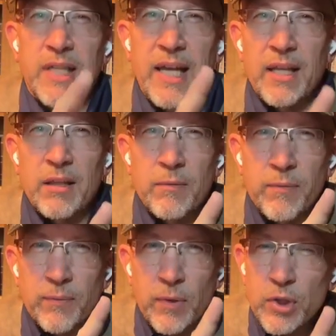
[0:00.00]
And the
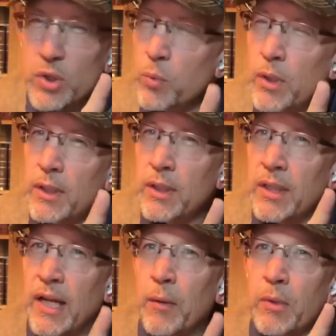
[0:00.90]
first one
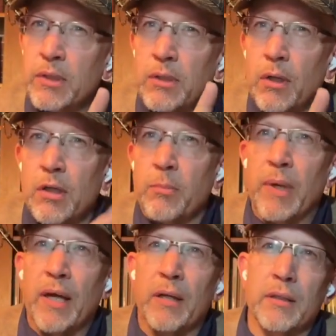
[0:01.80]
that I want to talk
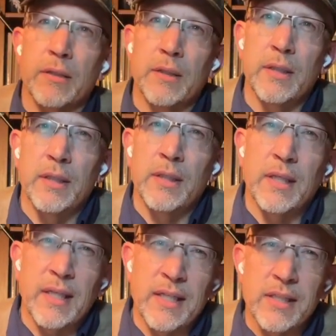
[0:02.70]
about
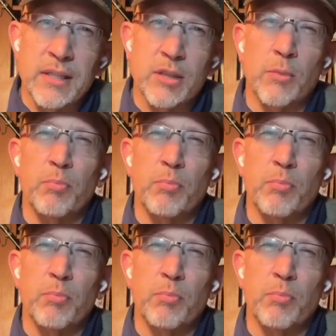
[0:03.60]
is